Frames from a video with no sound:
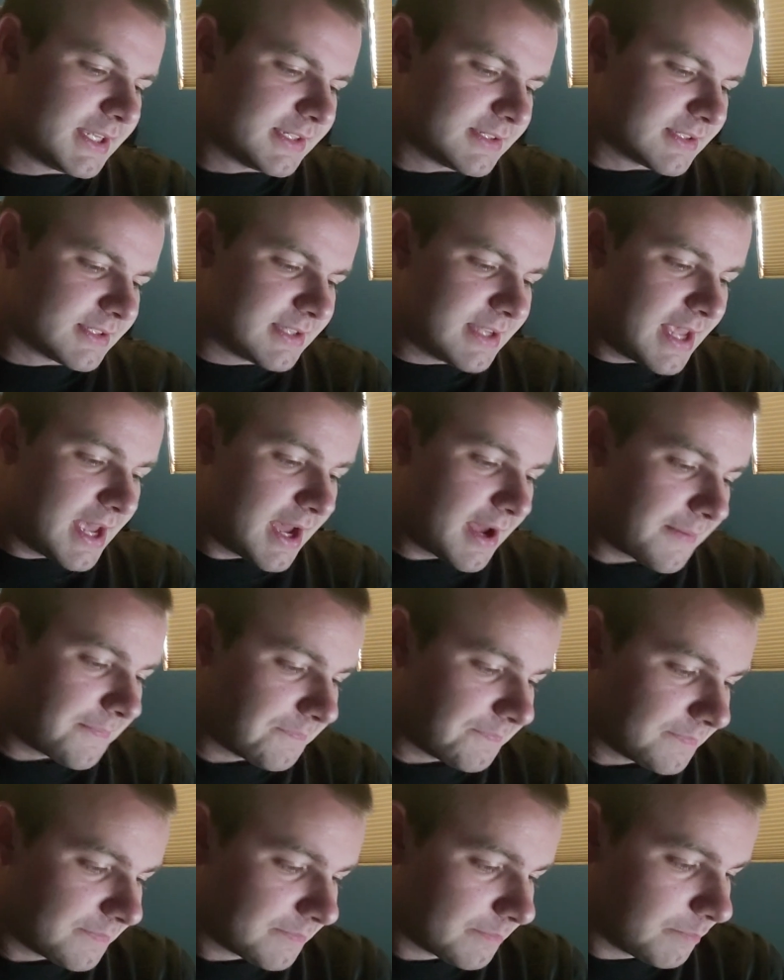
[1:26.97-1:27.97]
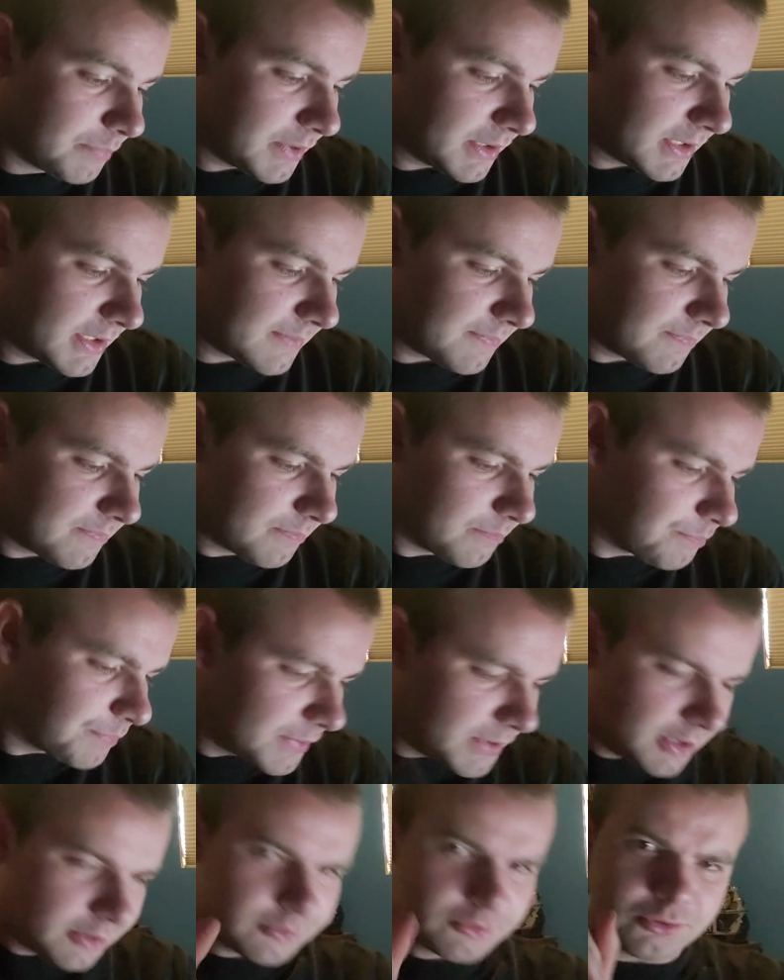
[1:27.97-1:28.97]
So, yeah, but
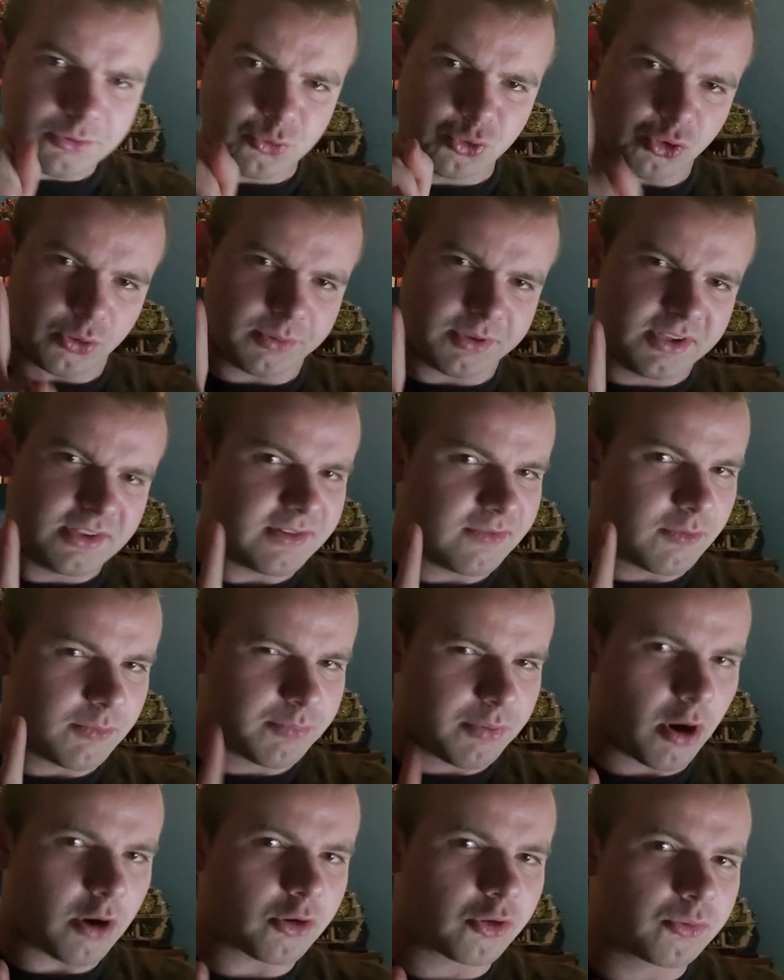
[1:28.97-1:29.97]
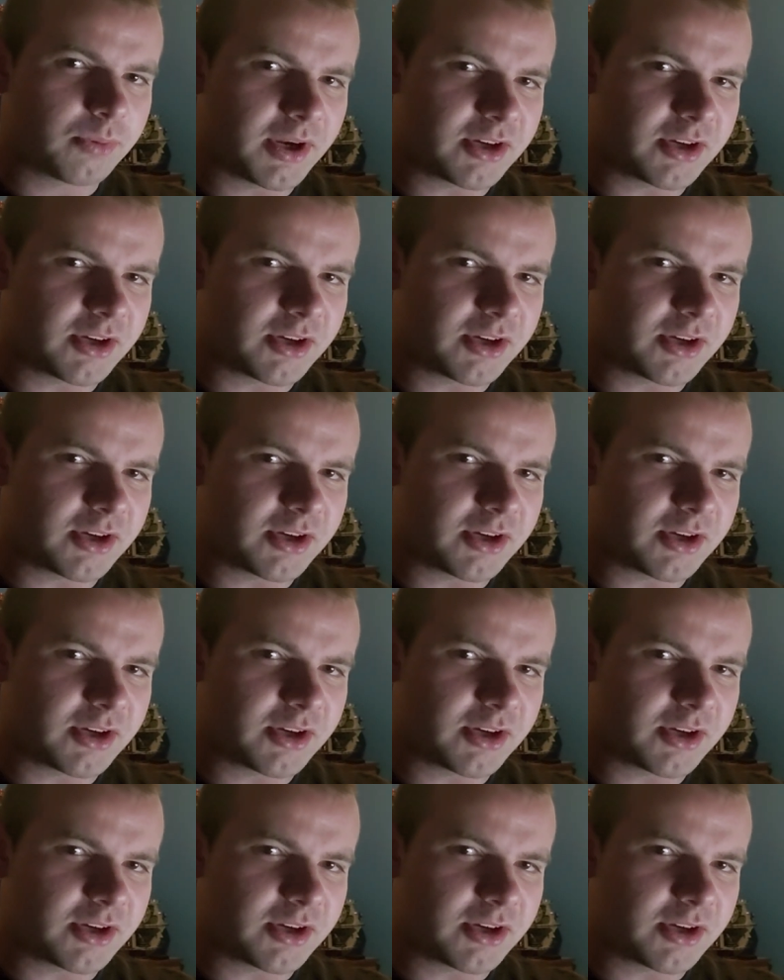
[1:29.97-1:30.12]
not only do we start with the Denver Broncos,